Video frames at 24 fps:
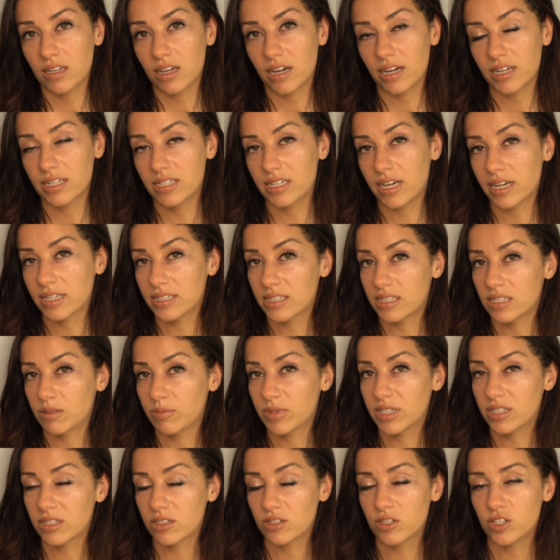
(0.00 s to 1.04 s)
a
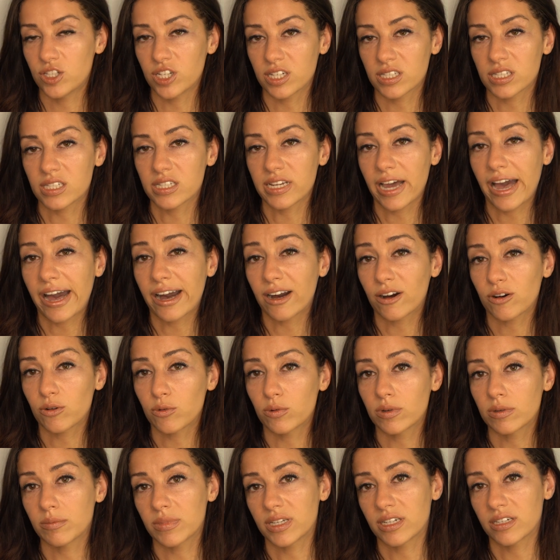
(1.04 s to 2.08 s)
testament to just how
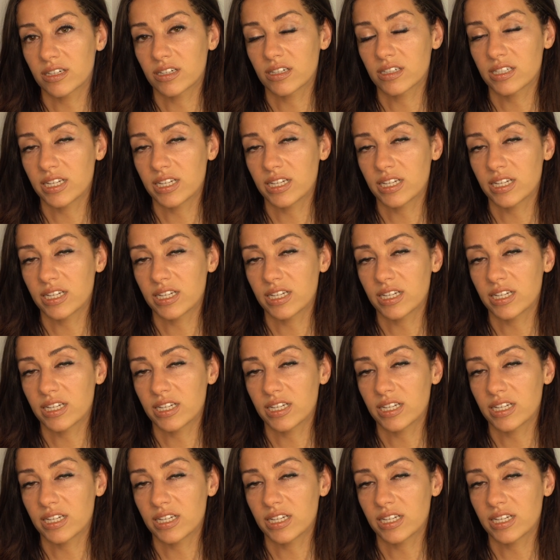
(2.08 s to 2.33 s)
women are